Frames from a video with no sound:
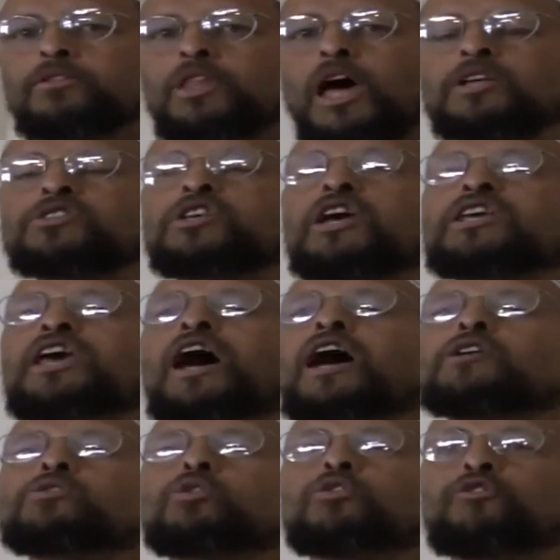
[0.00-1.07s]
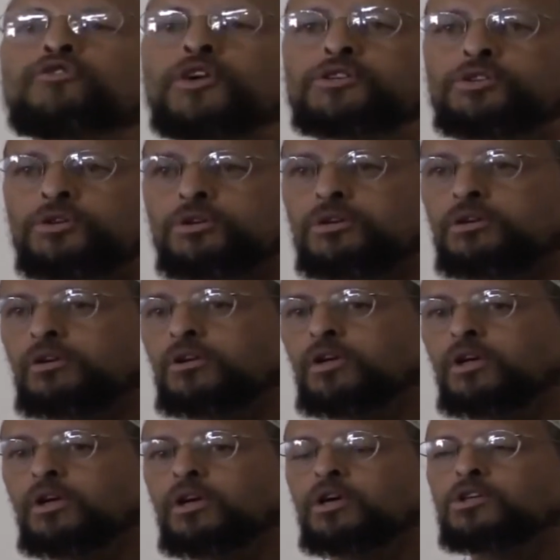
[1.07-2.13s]
That's zakatul fitr.
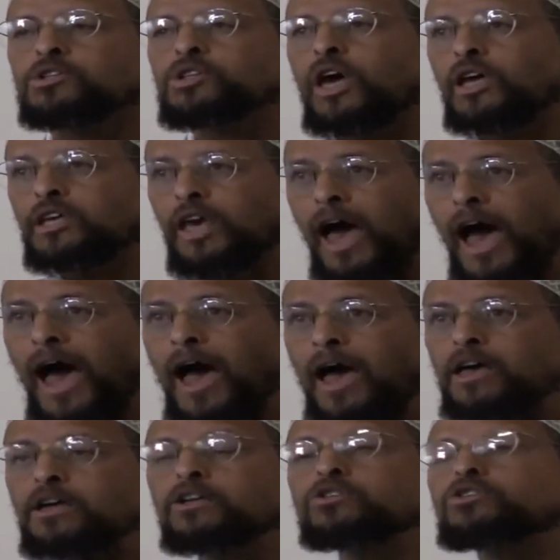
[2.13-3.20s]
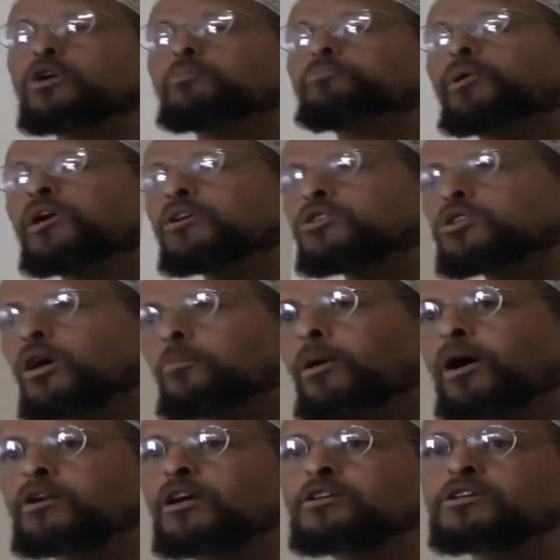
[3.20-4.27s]
Zakat is to bring
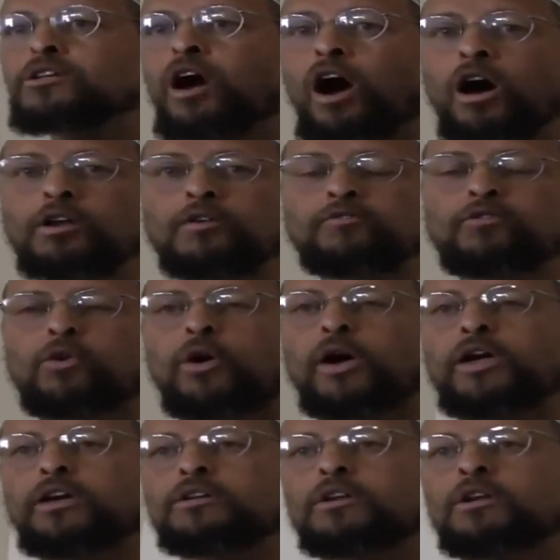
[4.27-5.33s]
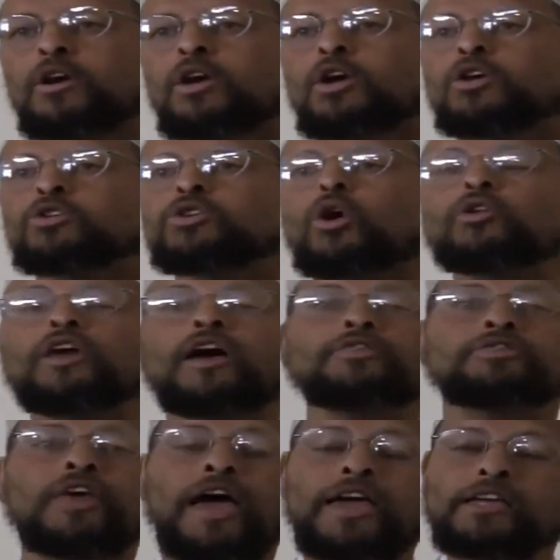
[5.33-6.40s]
someone a ton of grain so
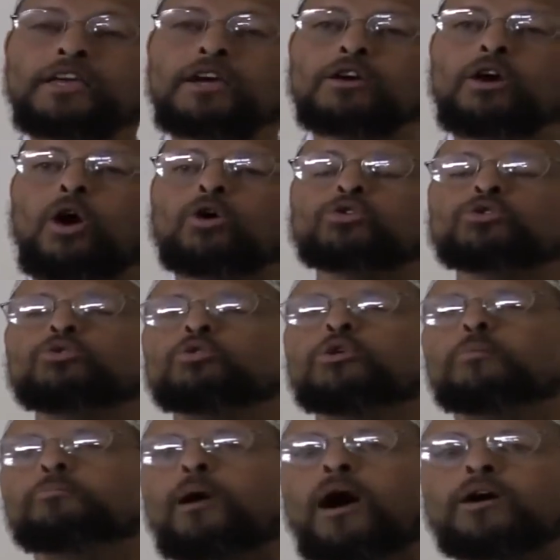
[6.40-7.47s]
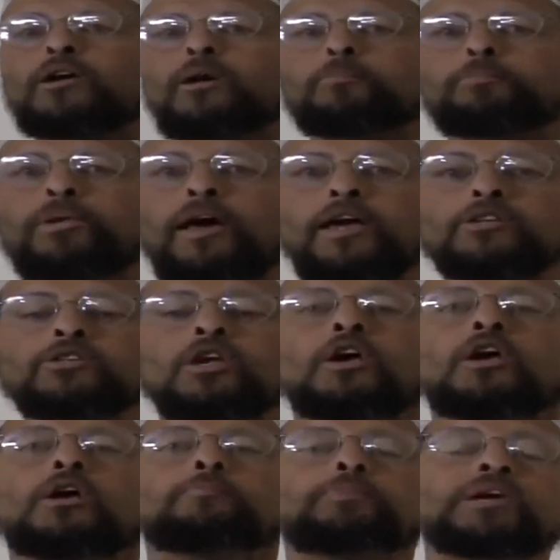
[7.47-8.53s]
that they can go to the marketplace,
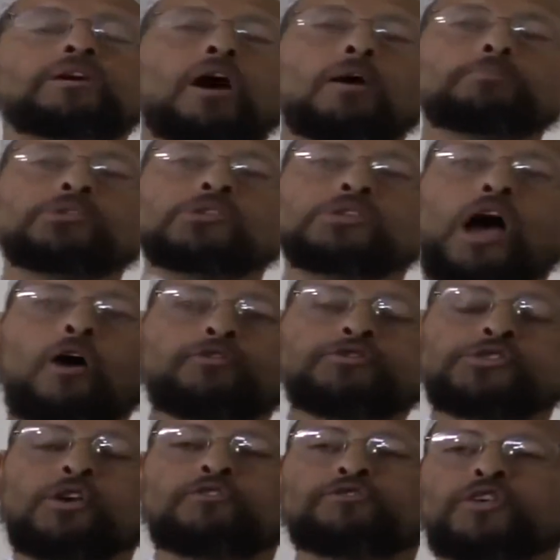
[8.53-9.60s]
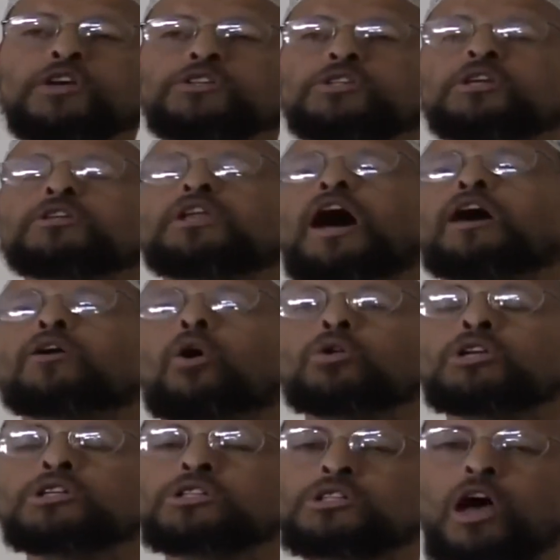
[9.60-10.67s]
become self sufficient, not
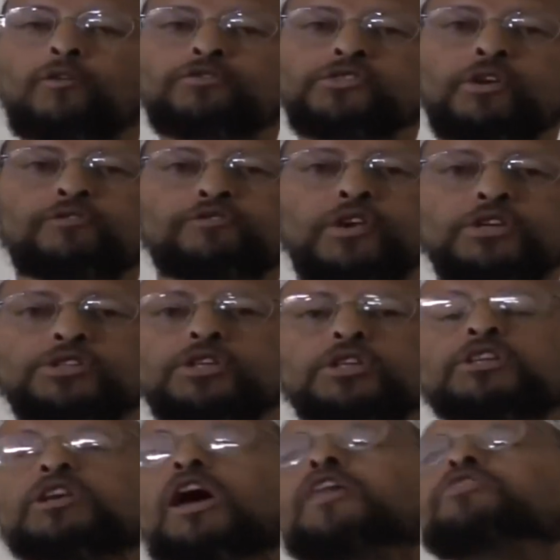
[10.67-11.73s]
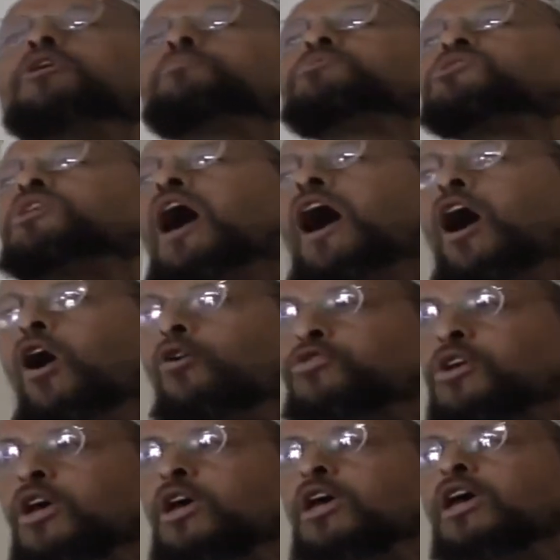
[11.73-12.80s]
only self sufficient, can
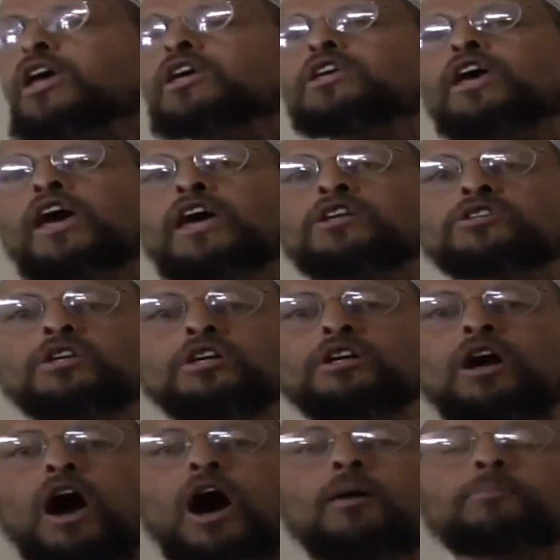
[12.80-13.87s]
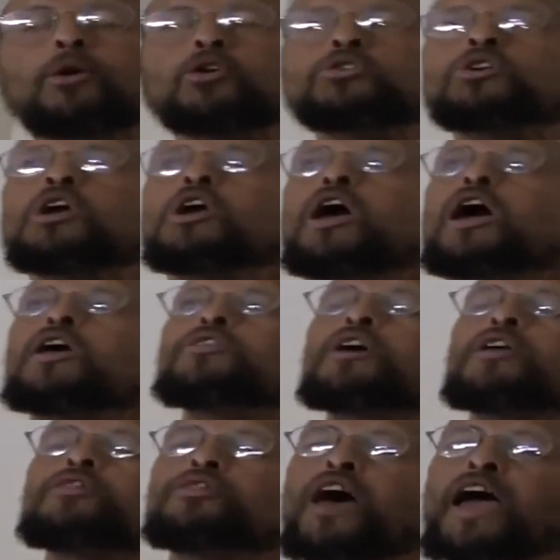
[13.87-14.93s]
themselves engage in commerce,
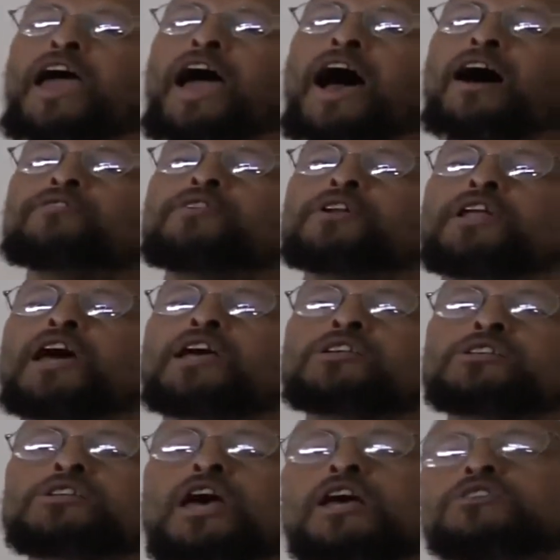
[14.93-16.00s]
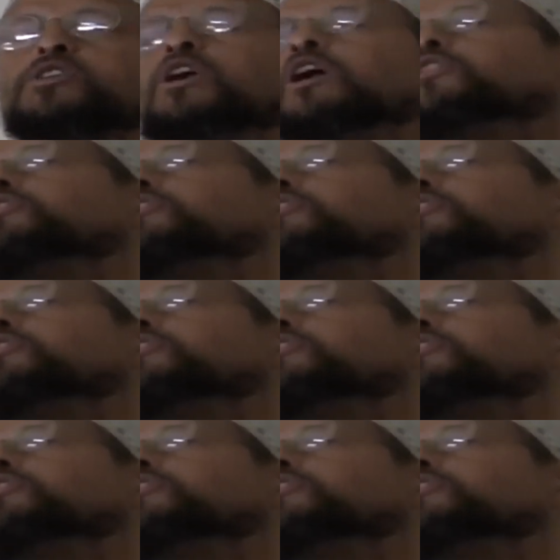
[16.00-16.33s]
and then they have an excess